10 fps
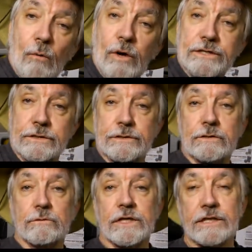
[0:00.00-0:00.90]
what to
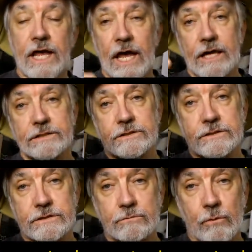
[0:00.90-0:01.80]
do in
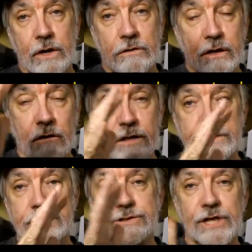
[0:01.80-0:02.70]
cases where there
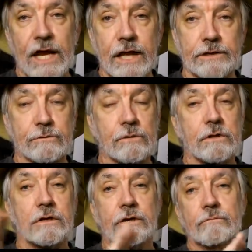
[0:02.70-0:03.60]
is a change,
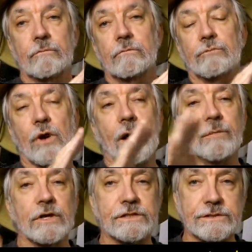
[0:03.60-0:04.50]
where the
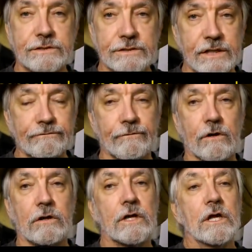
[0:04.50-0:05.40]
properties
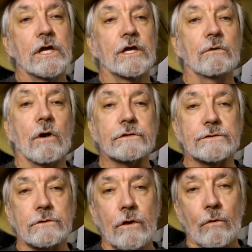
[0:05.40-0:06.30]
differ. You
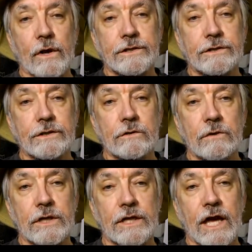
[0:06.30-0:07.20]
also know what to do
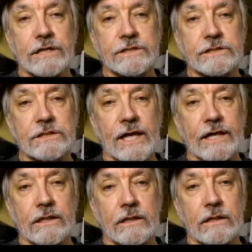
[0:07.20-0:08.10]
in cases
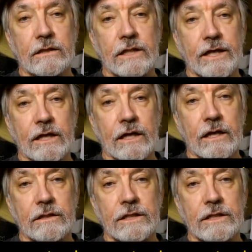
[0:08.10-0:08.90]
like like uh,